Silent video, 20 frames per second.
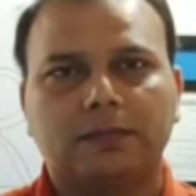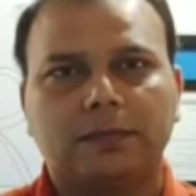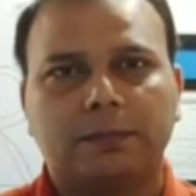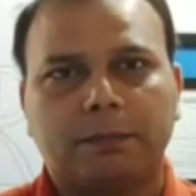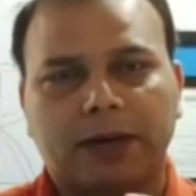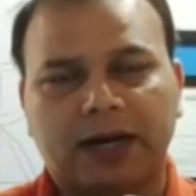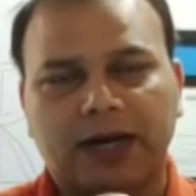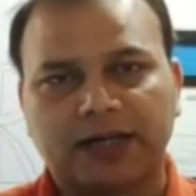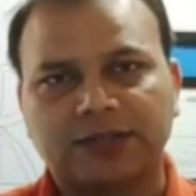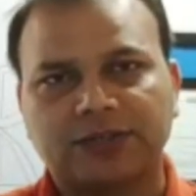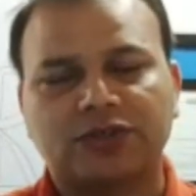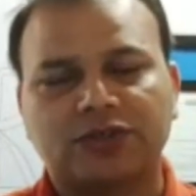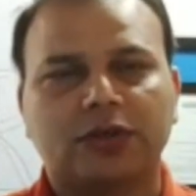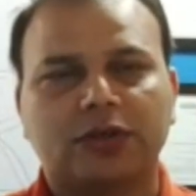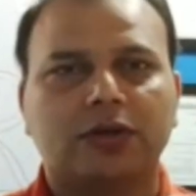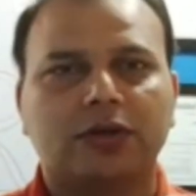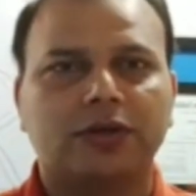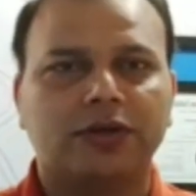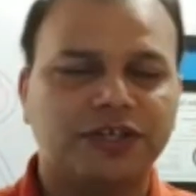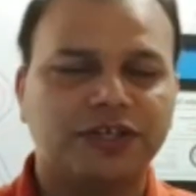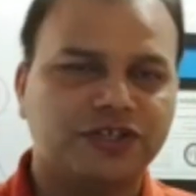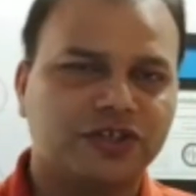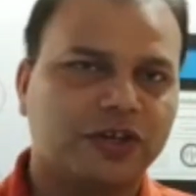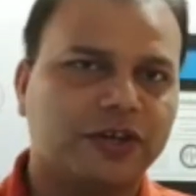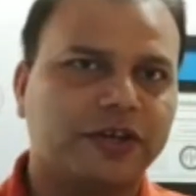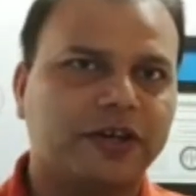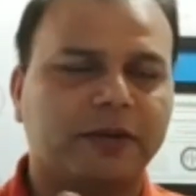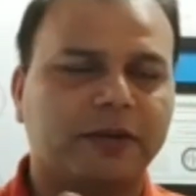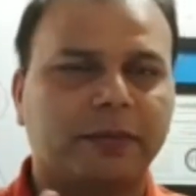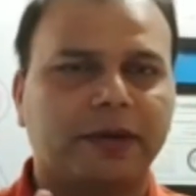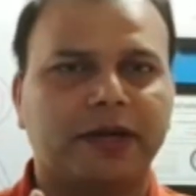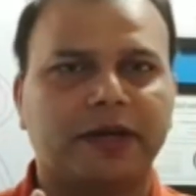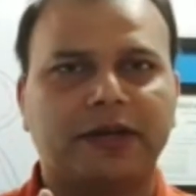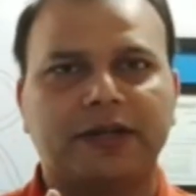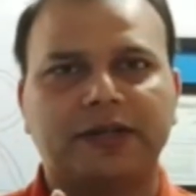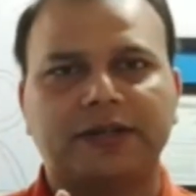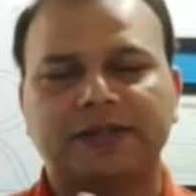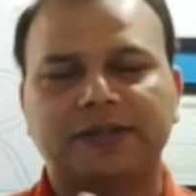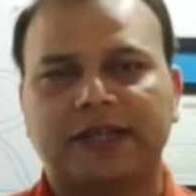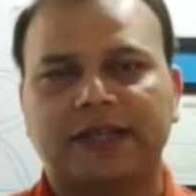past regional
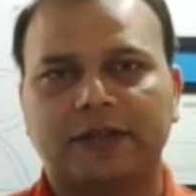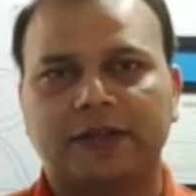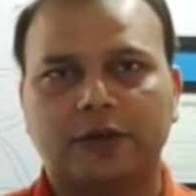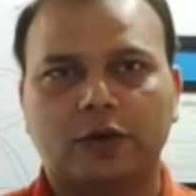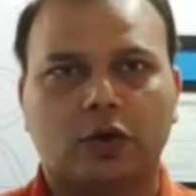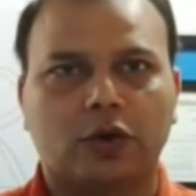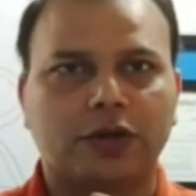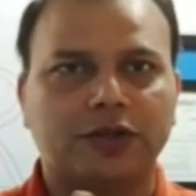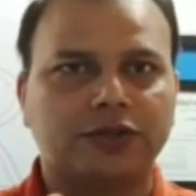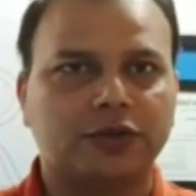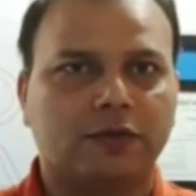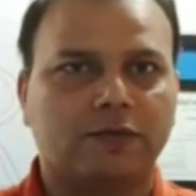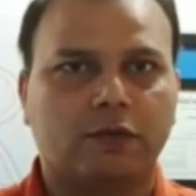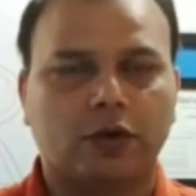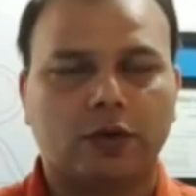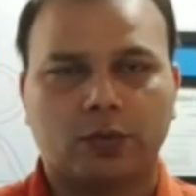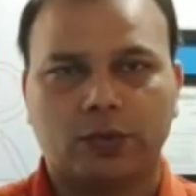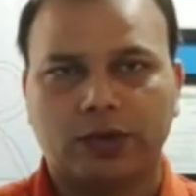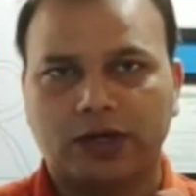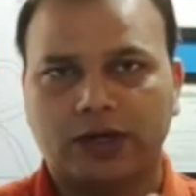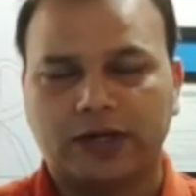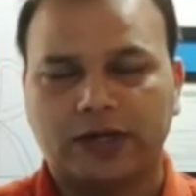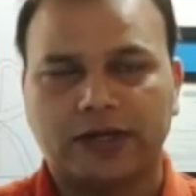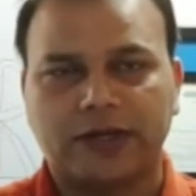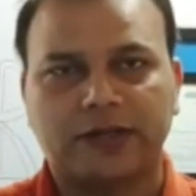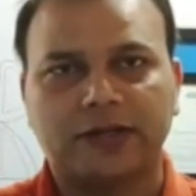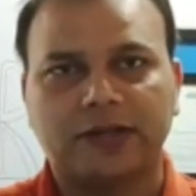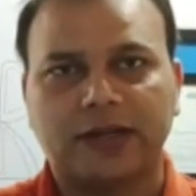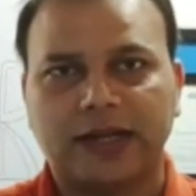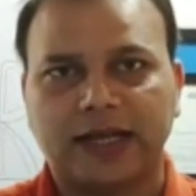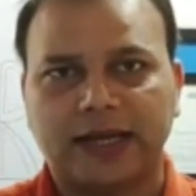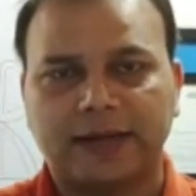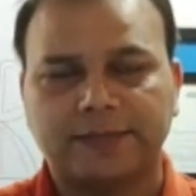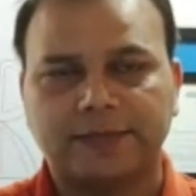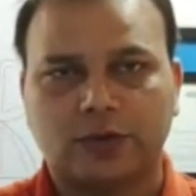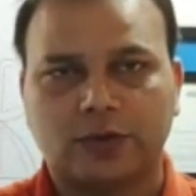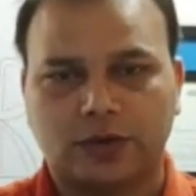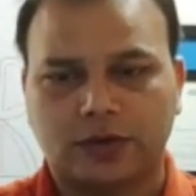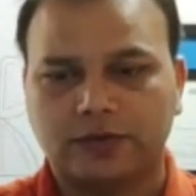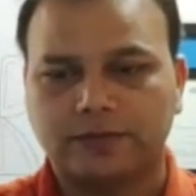interdependence and the knowledge of what we are taking the
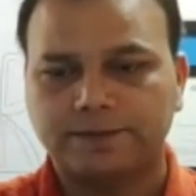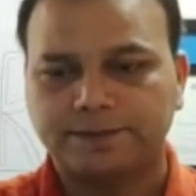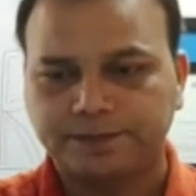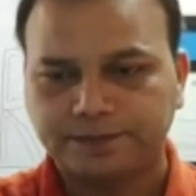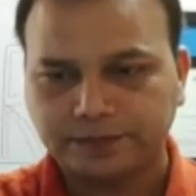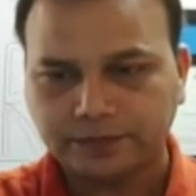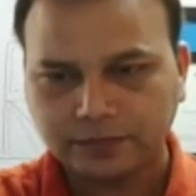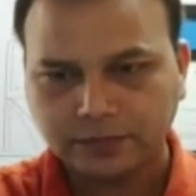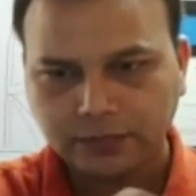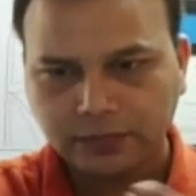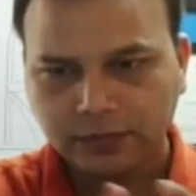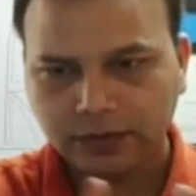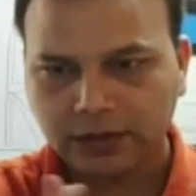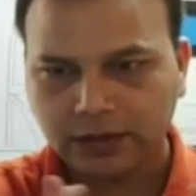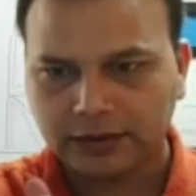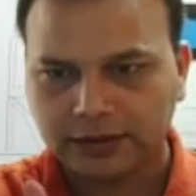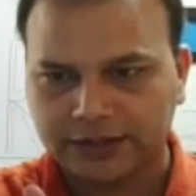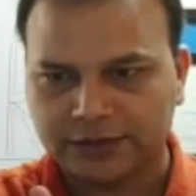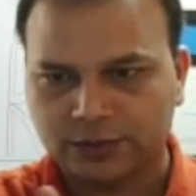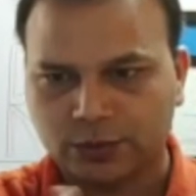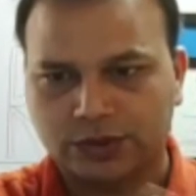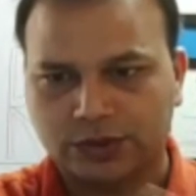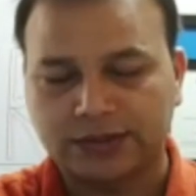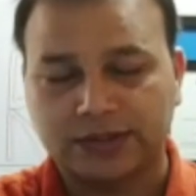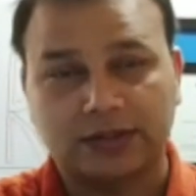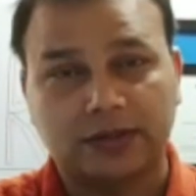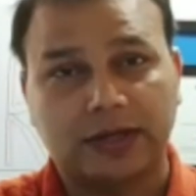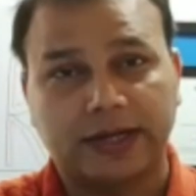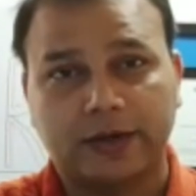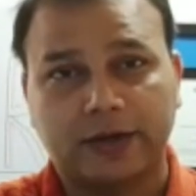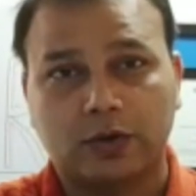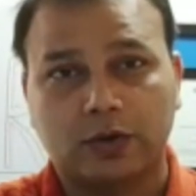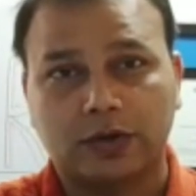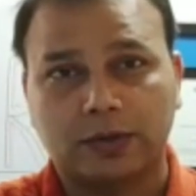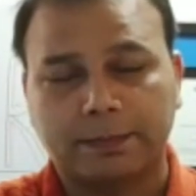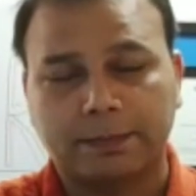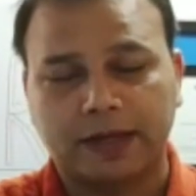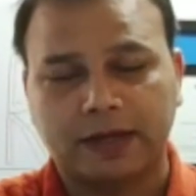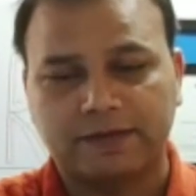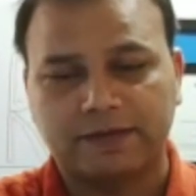labs on. This was like on
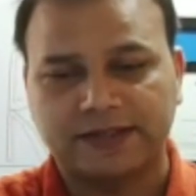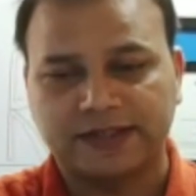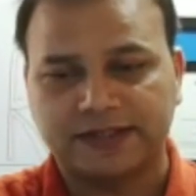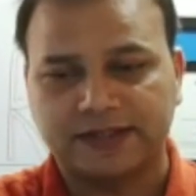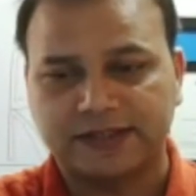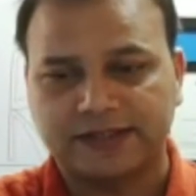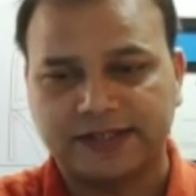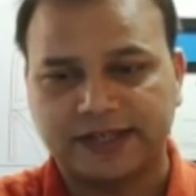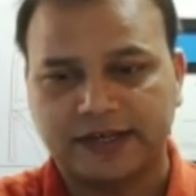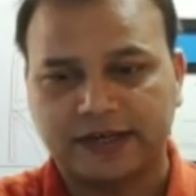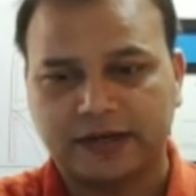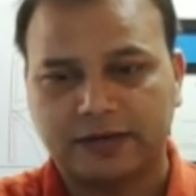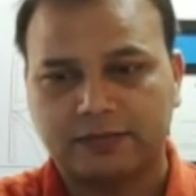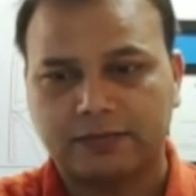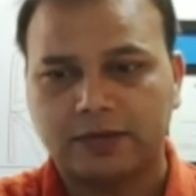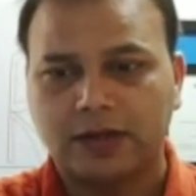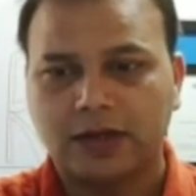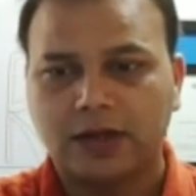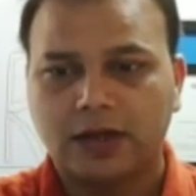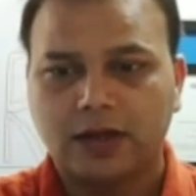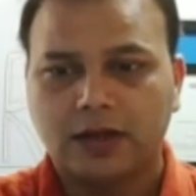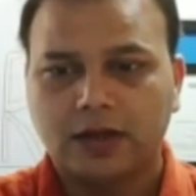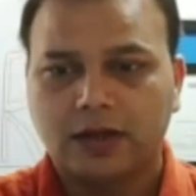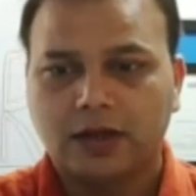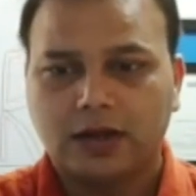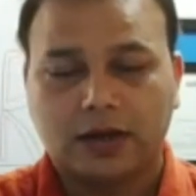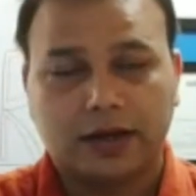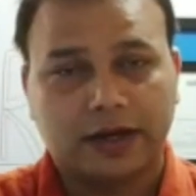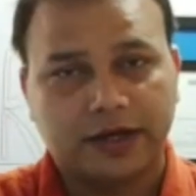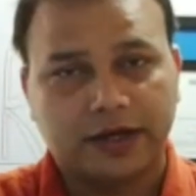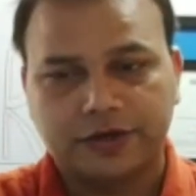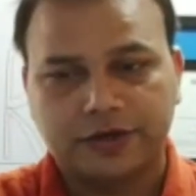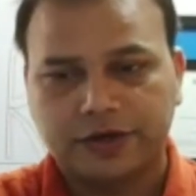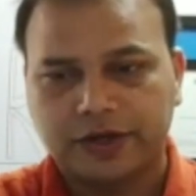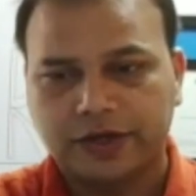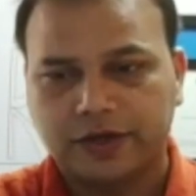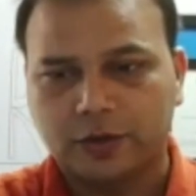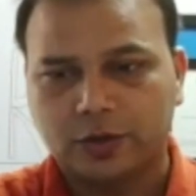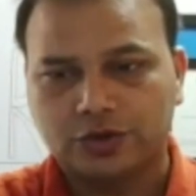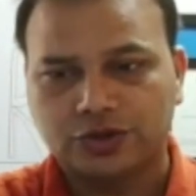the pelvis and the sacrum. Again, a
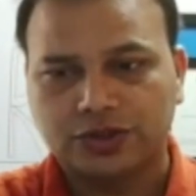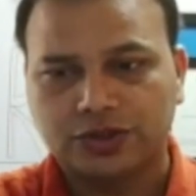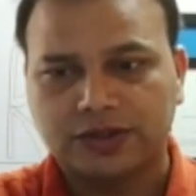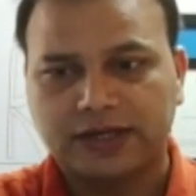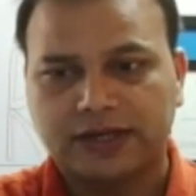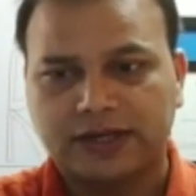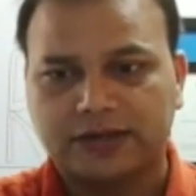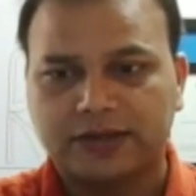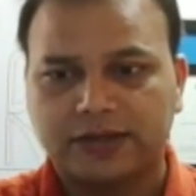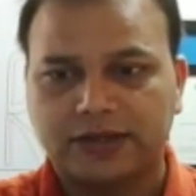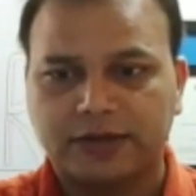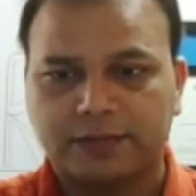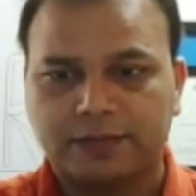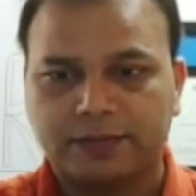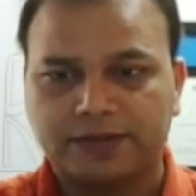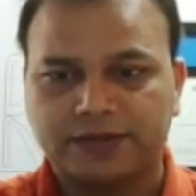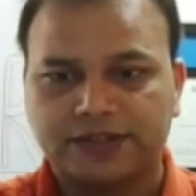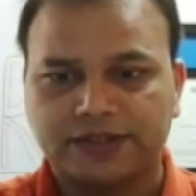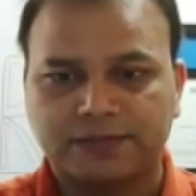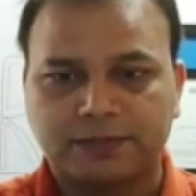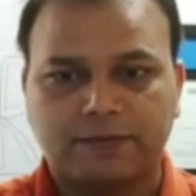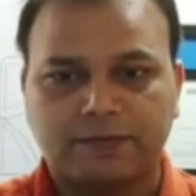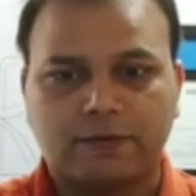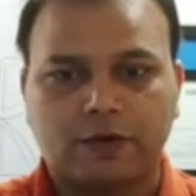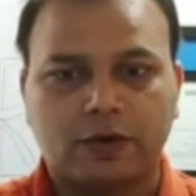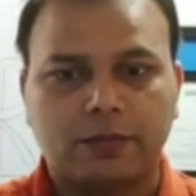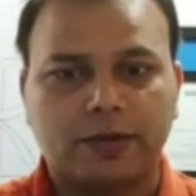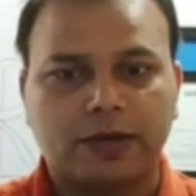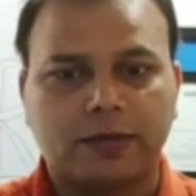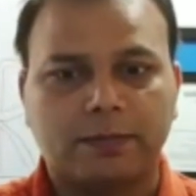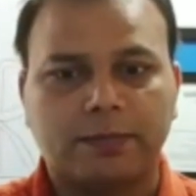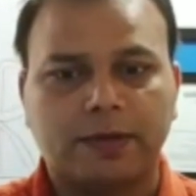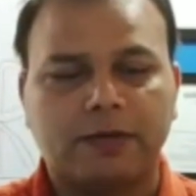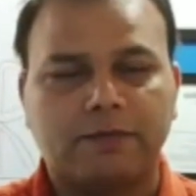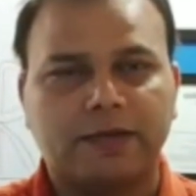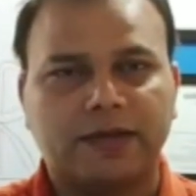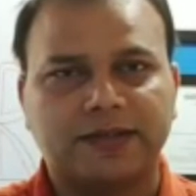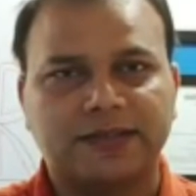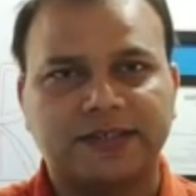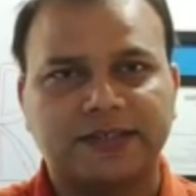tricky question that a therapist is performing a
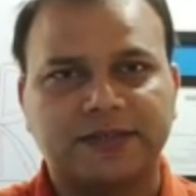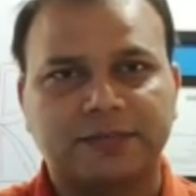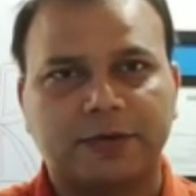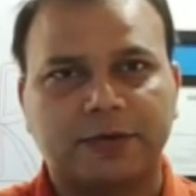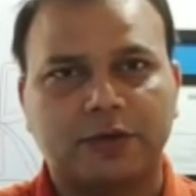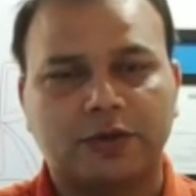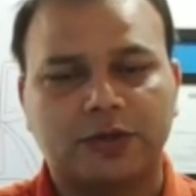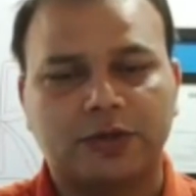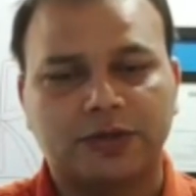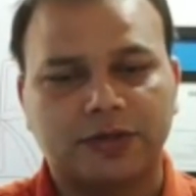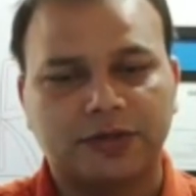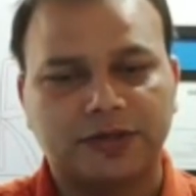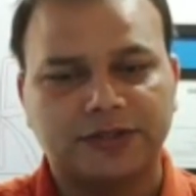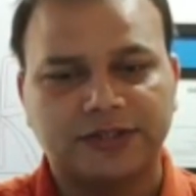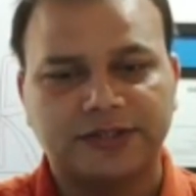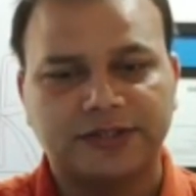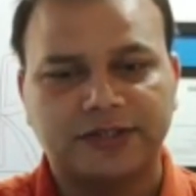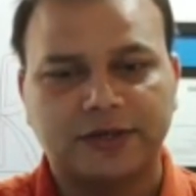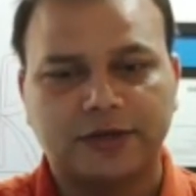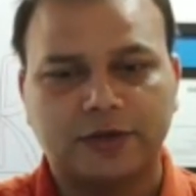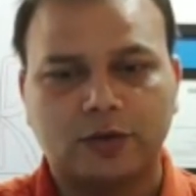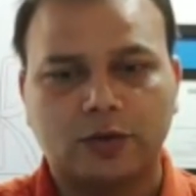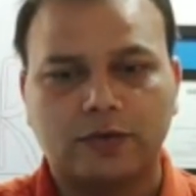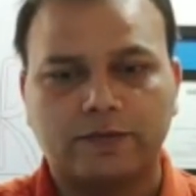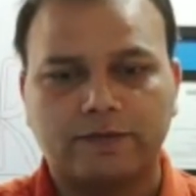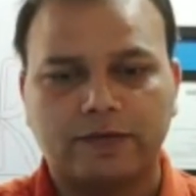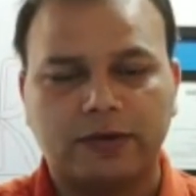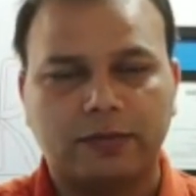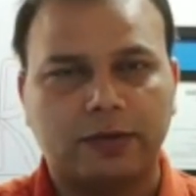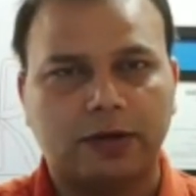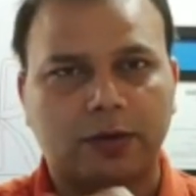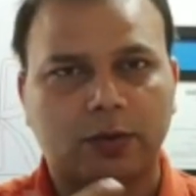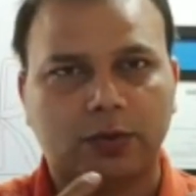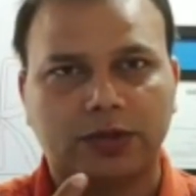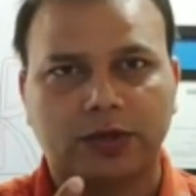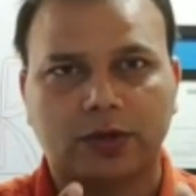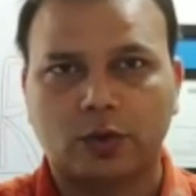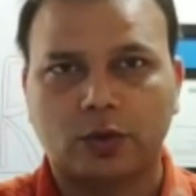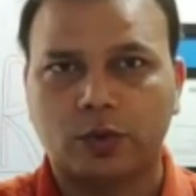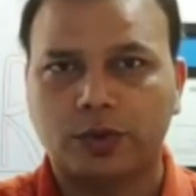pelvic assessment on a 36-year-old female
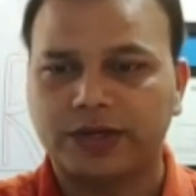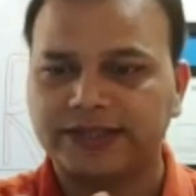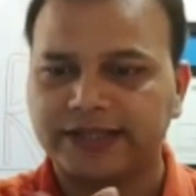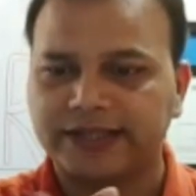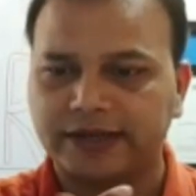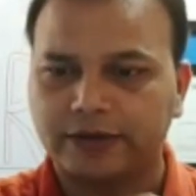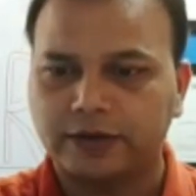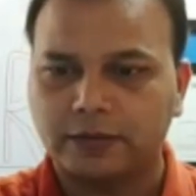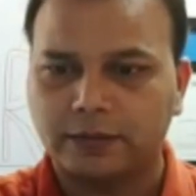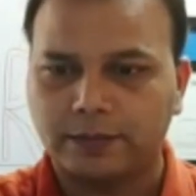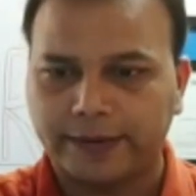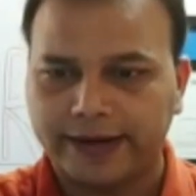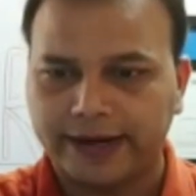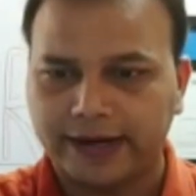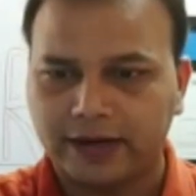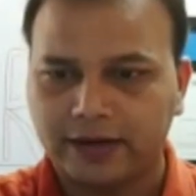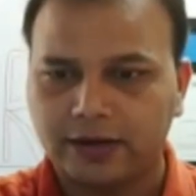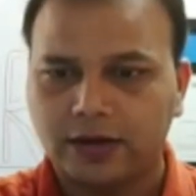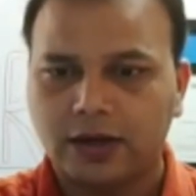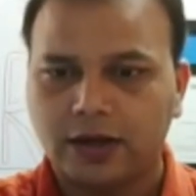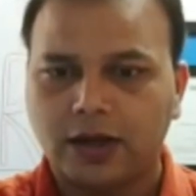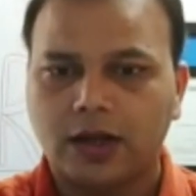with a chronic sacral pain.